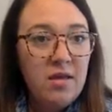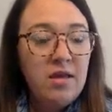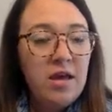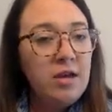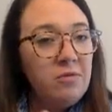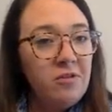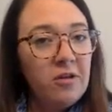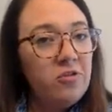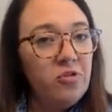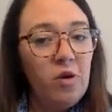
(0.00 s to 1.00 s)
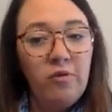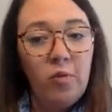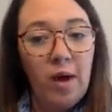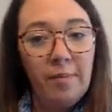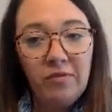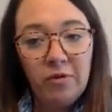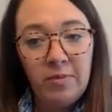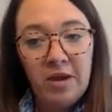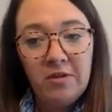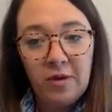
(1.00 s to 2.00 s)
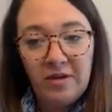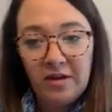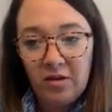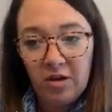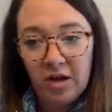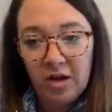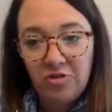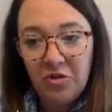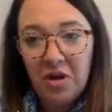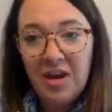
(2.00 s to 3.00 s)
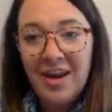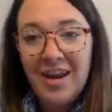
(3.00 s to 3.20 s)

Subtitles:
and it was a little too overwhelming for me, so I didn't look into it.